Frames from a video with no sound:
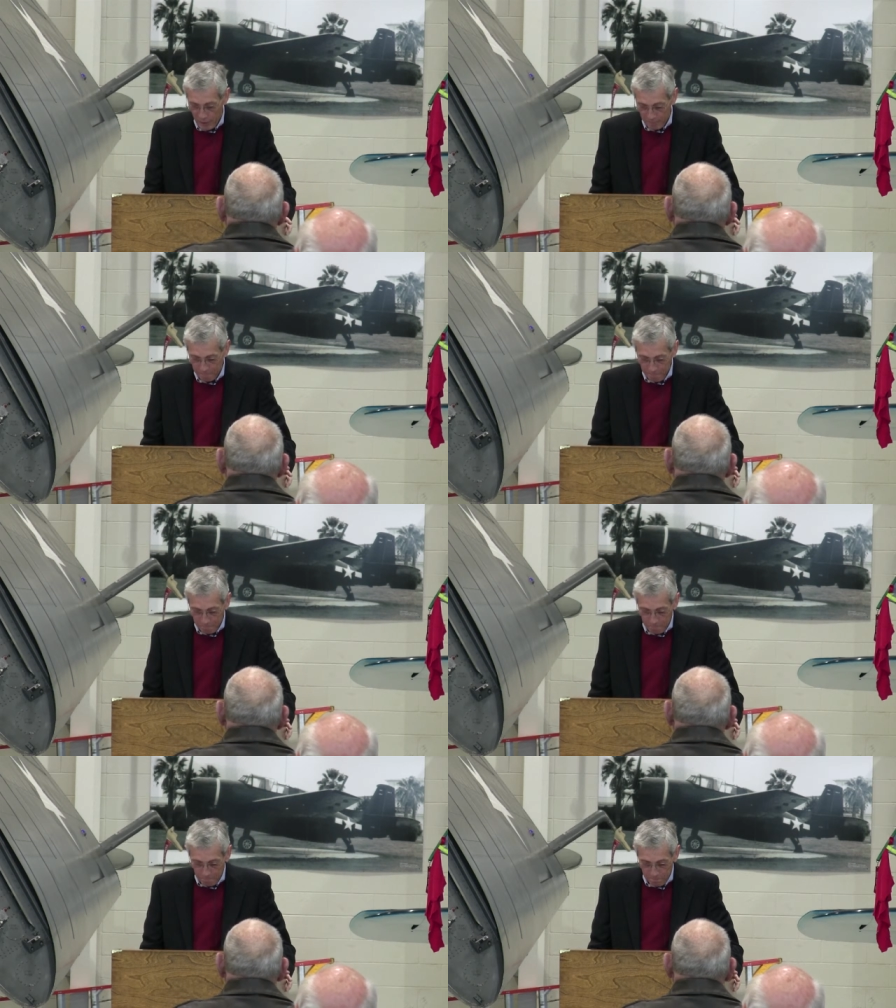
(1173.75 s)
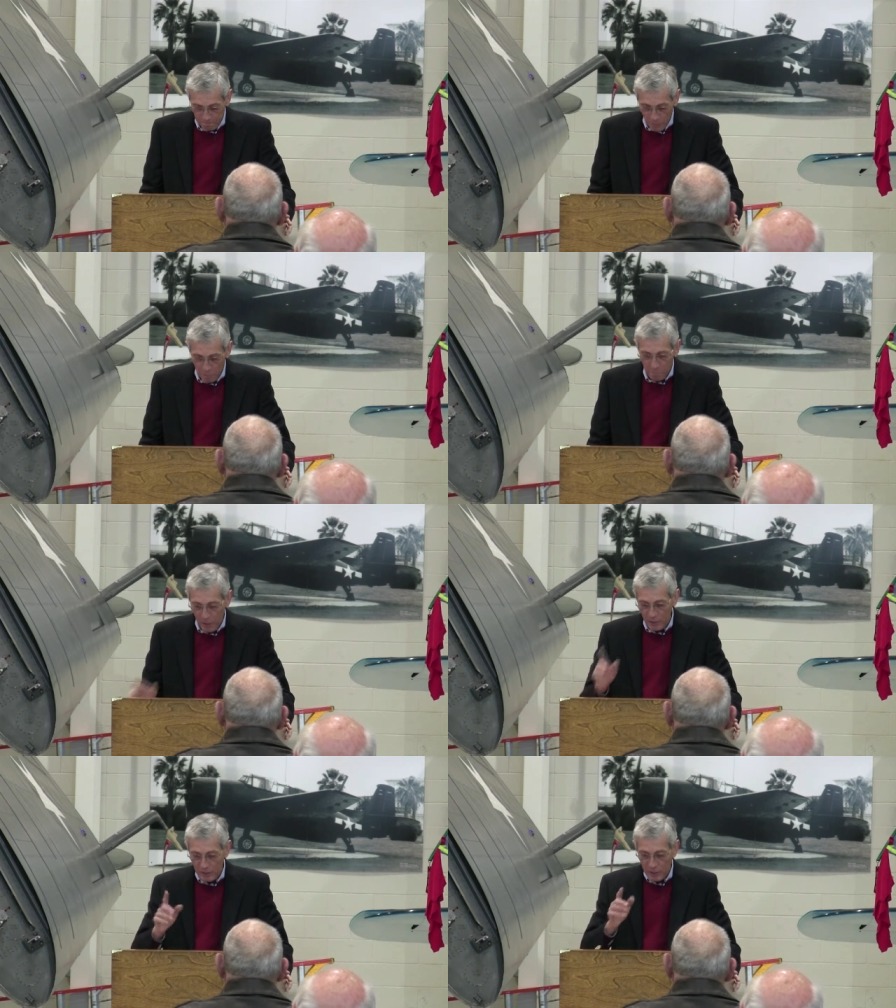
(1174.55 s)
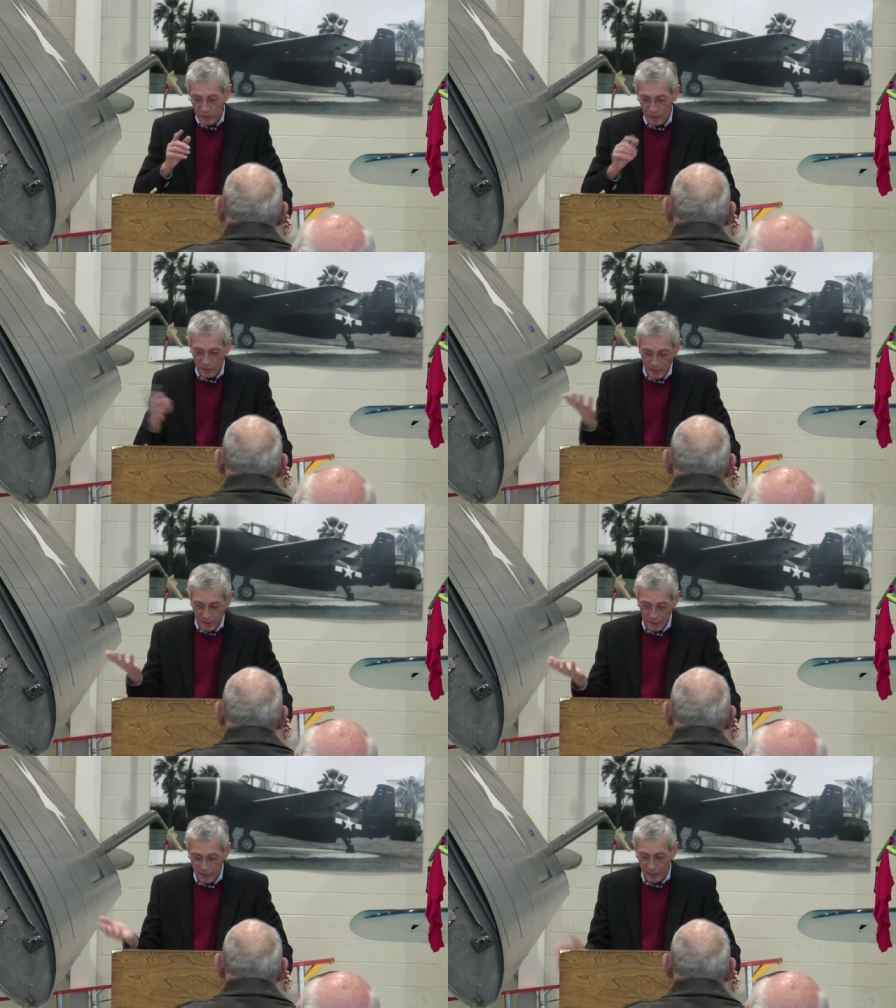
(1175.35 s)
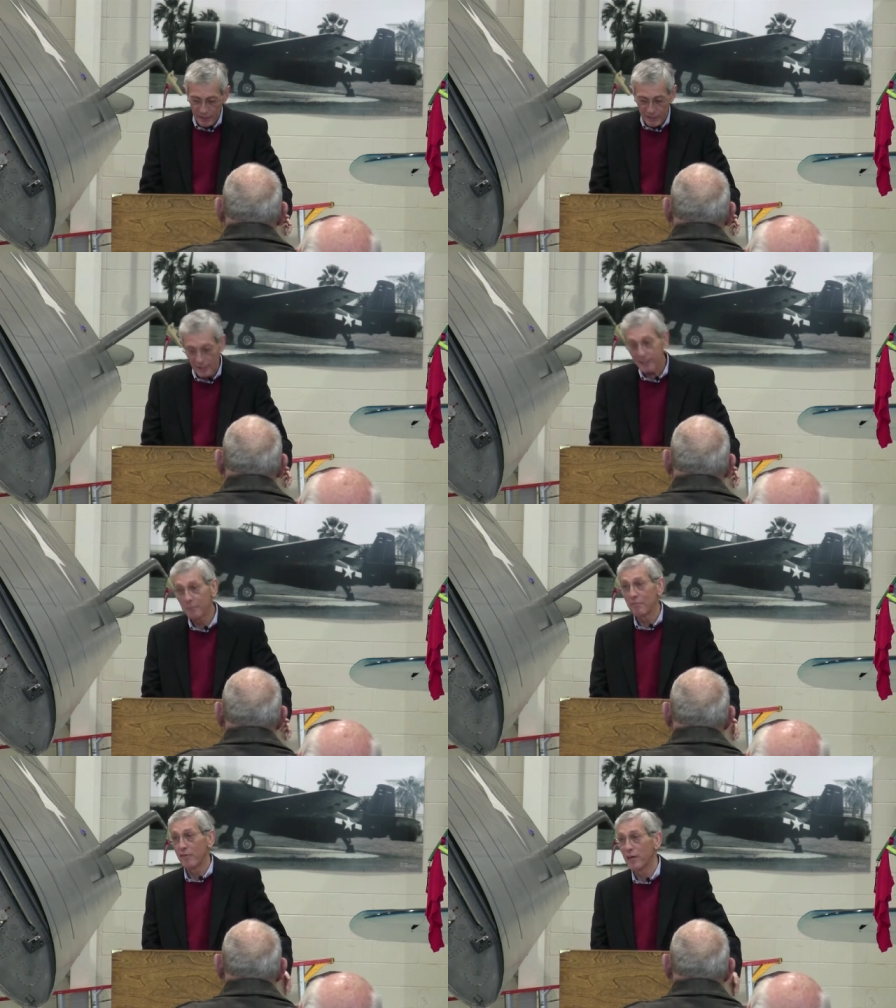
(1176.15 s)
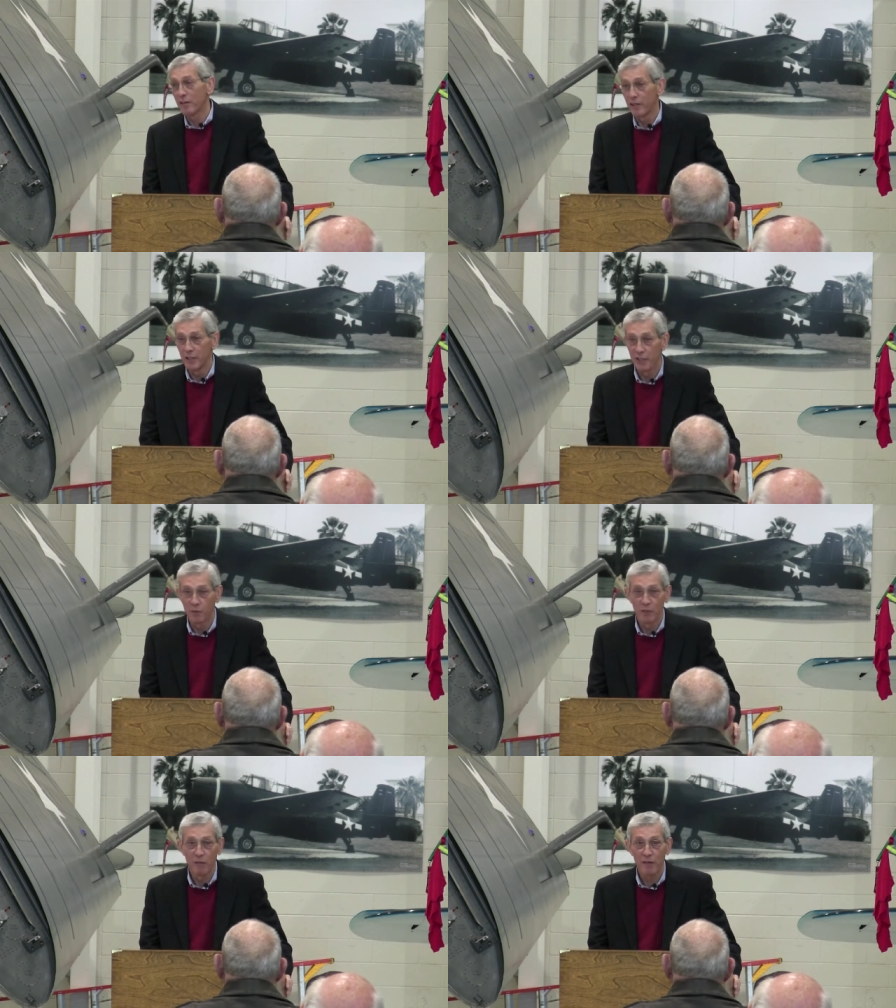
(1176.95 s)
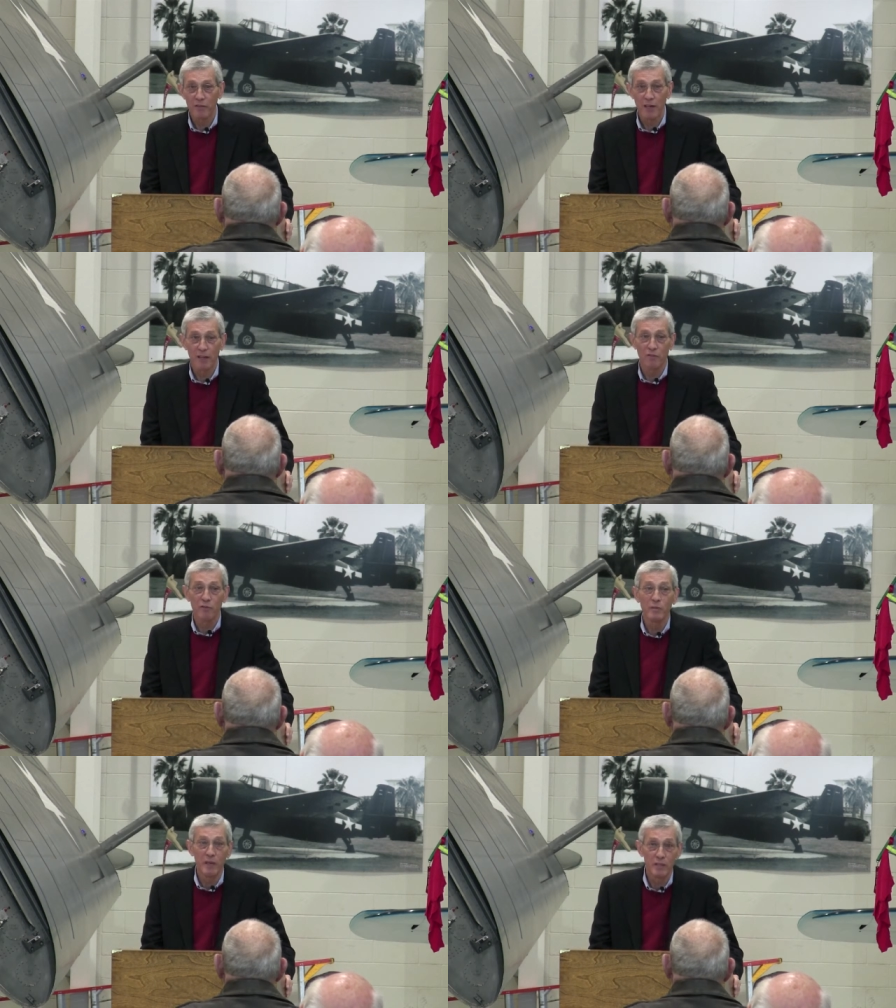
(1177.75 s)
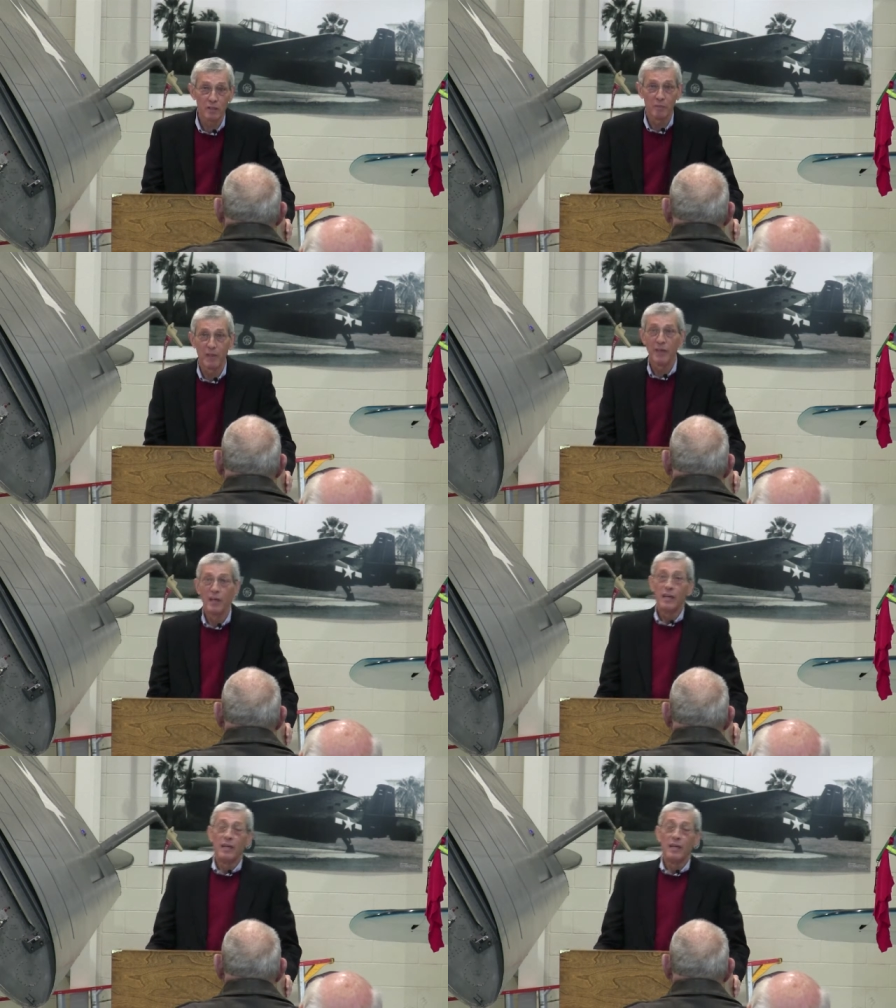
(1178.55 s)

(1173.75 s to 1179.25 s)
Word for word: Uh, um, Pud had said, "Get some fighter in here. We've got I got three names on me."